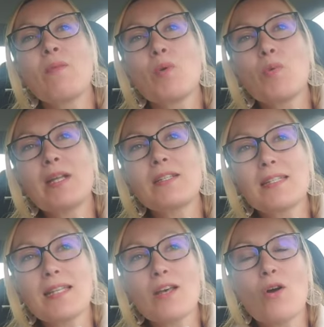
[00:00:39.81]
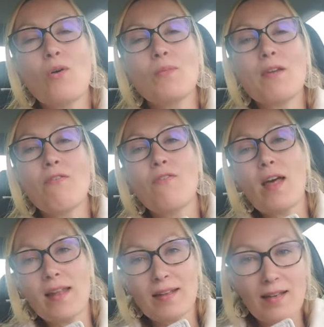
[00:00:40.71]
we went to see the home they
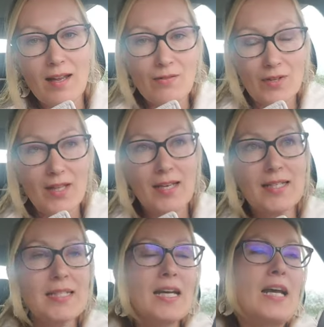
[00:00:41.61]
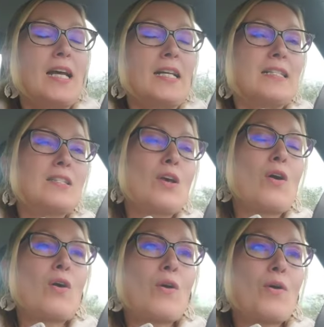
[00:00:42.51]
fell in love with it
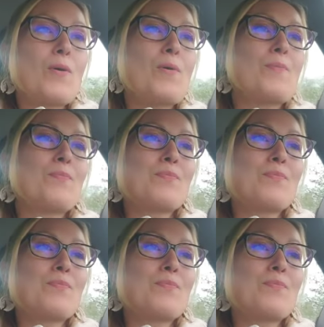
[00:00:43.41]
so